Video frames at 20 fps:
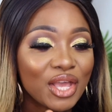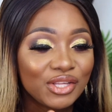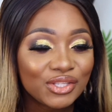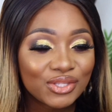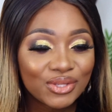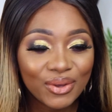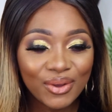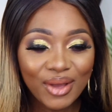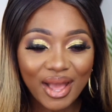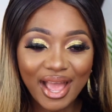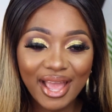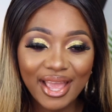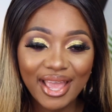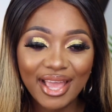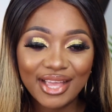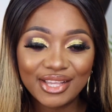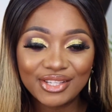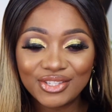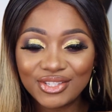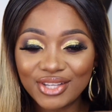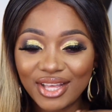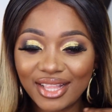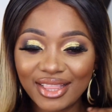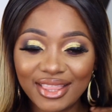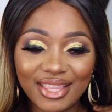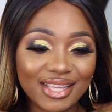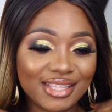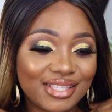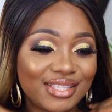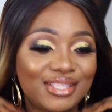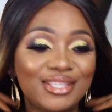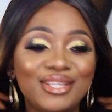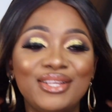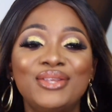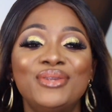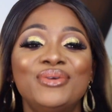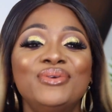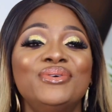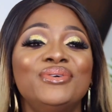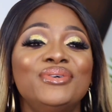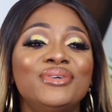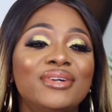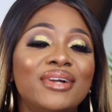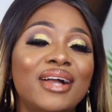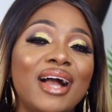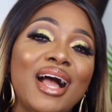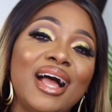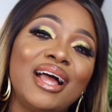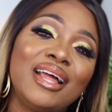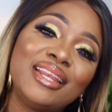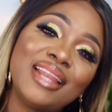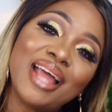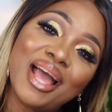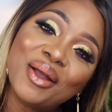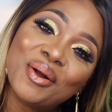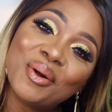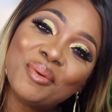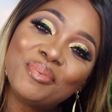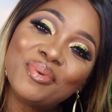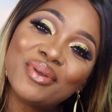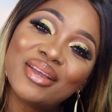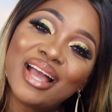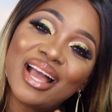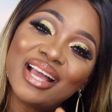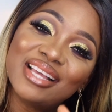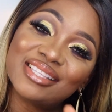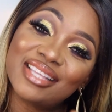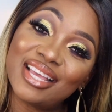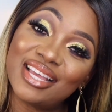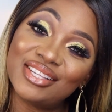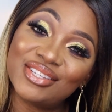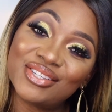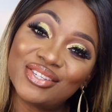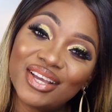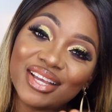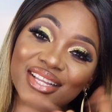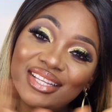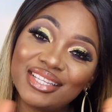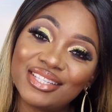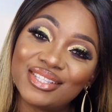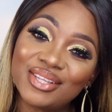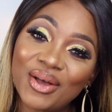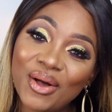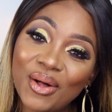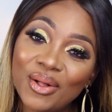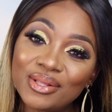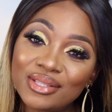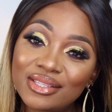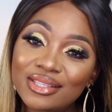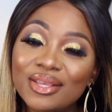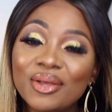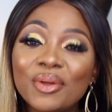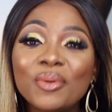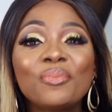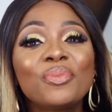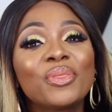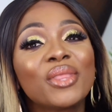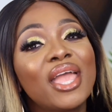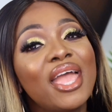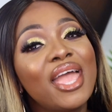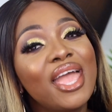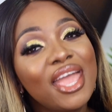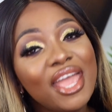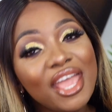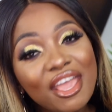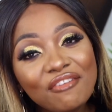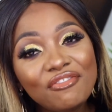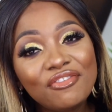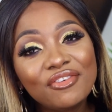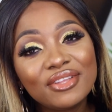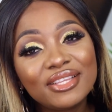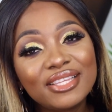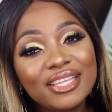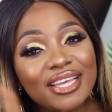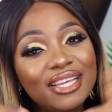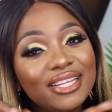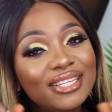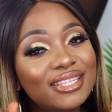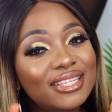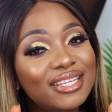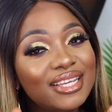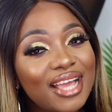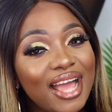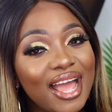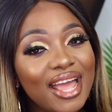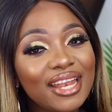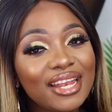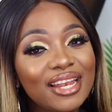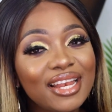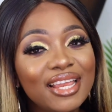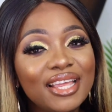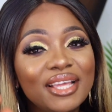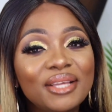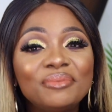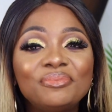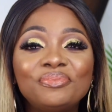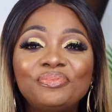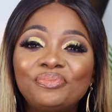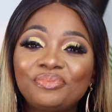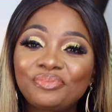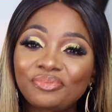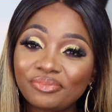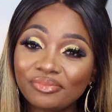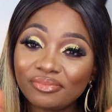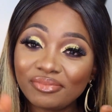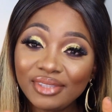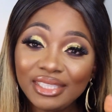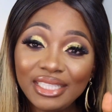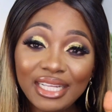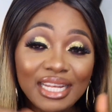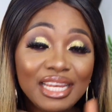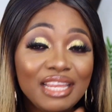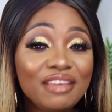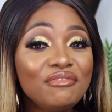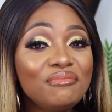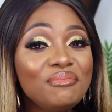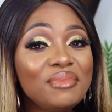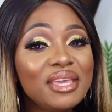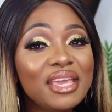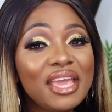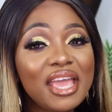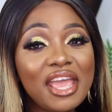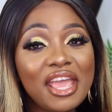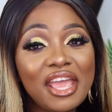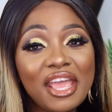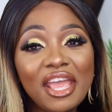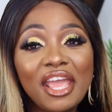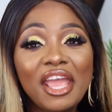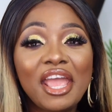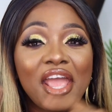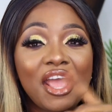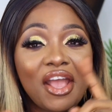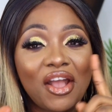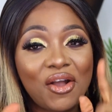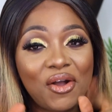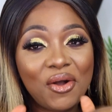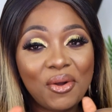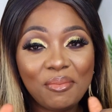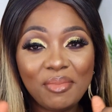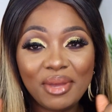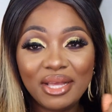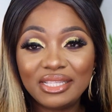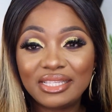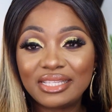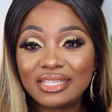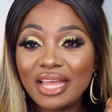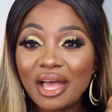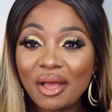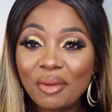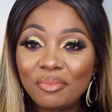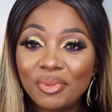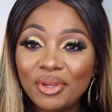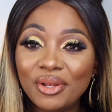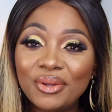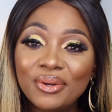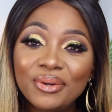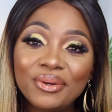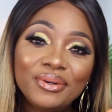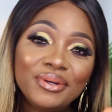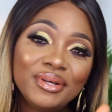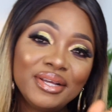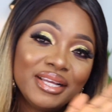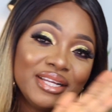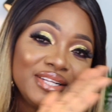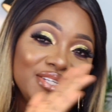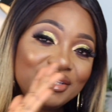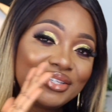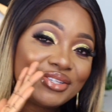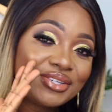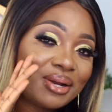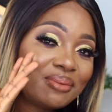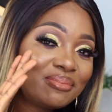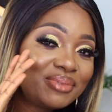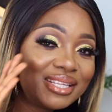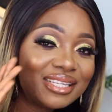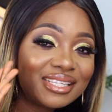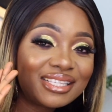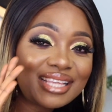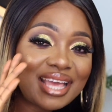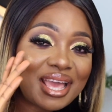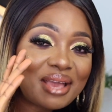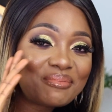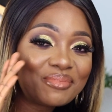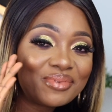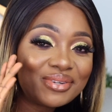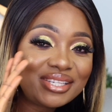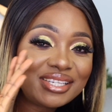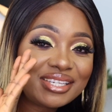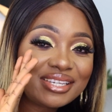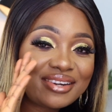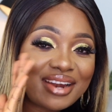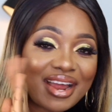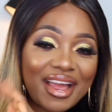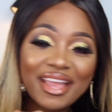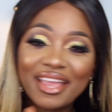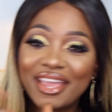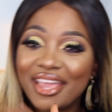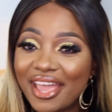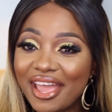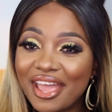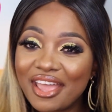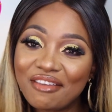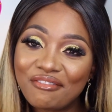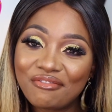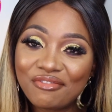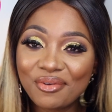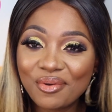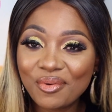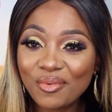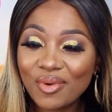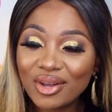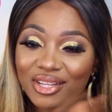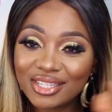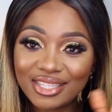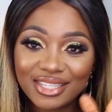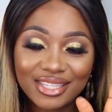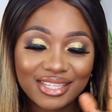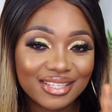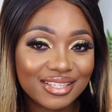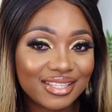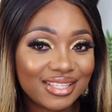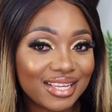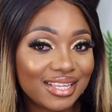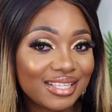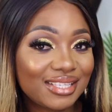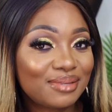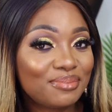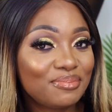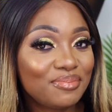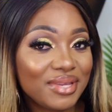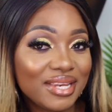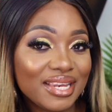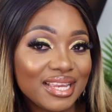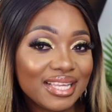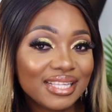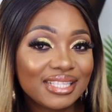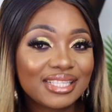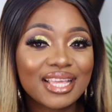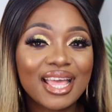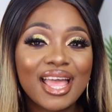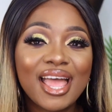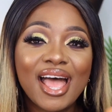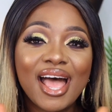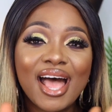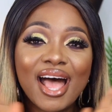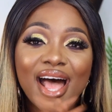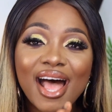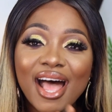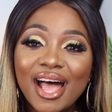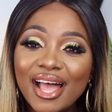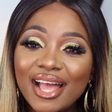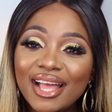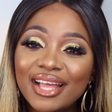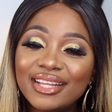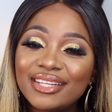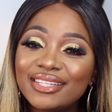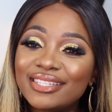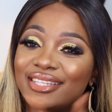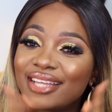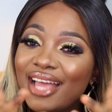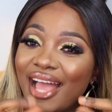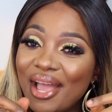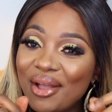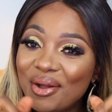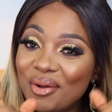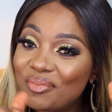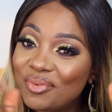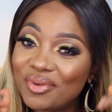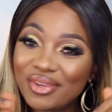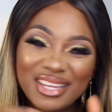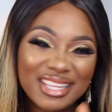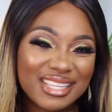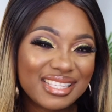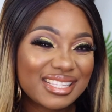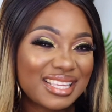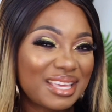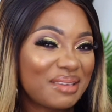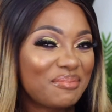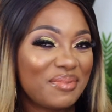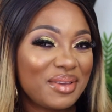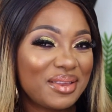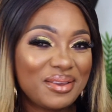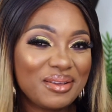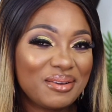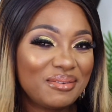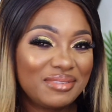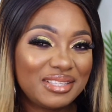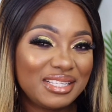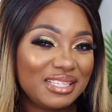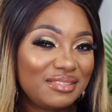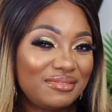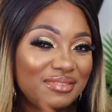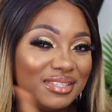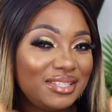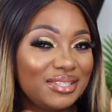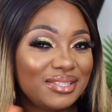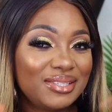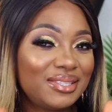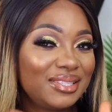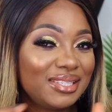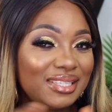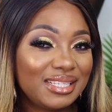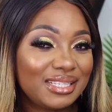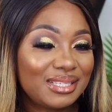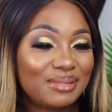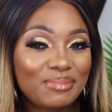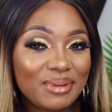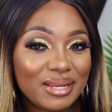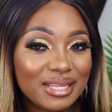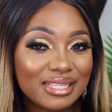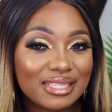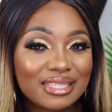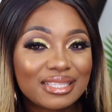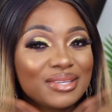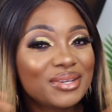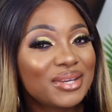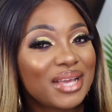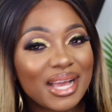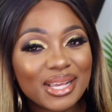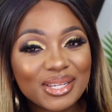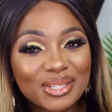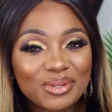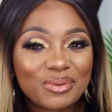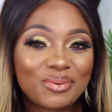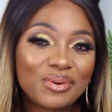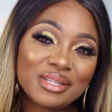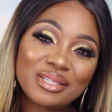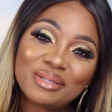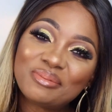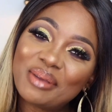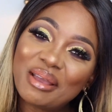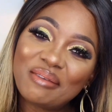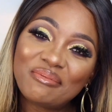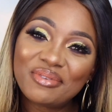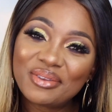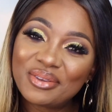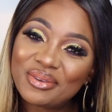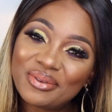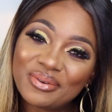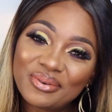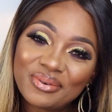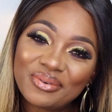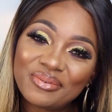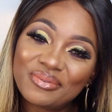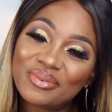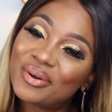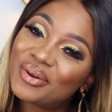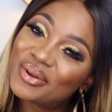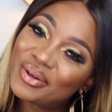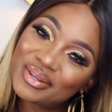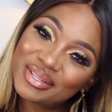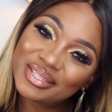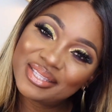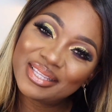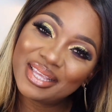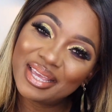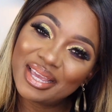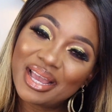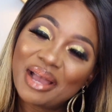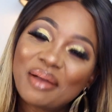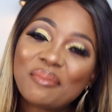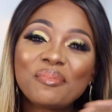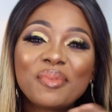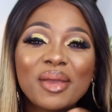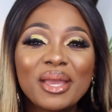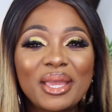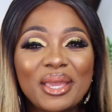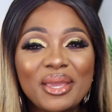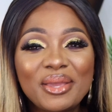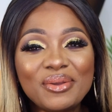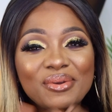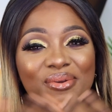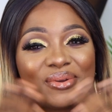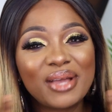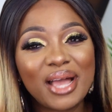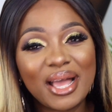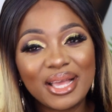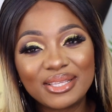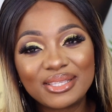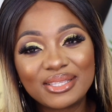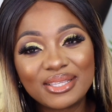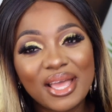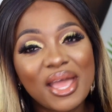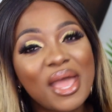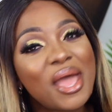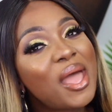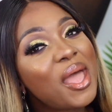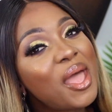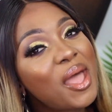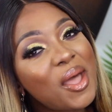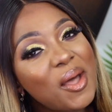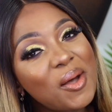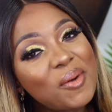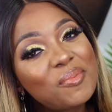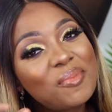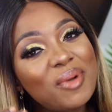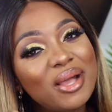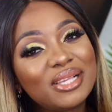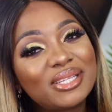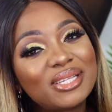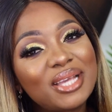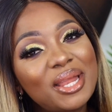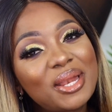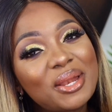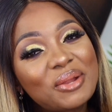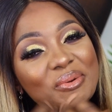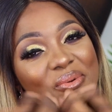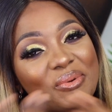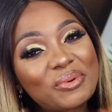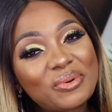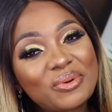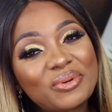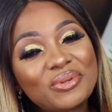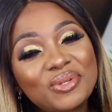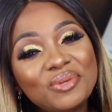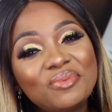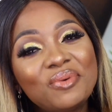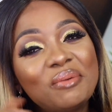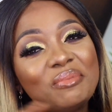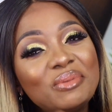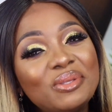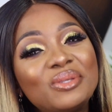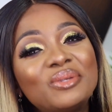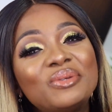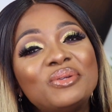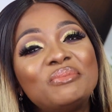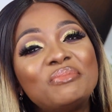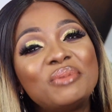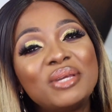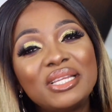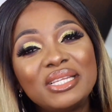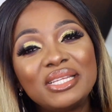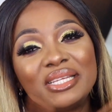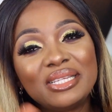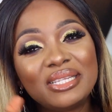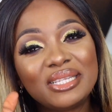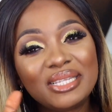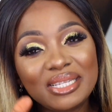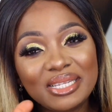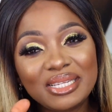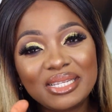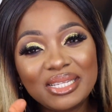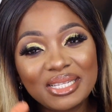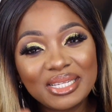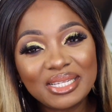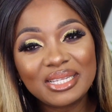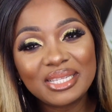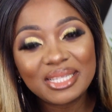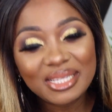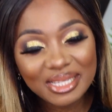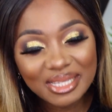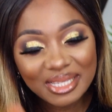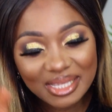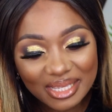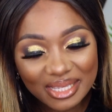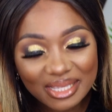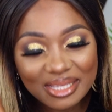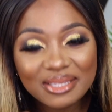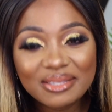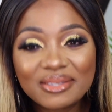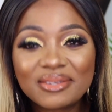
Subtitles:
So I enjoyed this look, and I hope you guys enjoyed it also. If you did, kindly leave me a comment down below. Drop this emoji right here if you watched till this minute, and I hope you didn't skip any of this video to this place. You guys should watch my video, for God's sake. I'm begging you guys, help my channel grow. Do you want me to remain in this?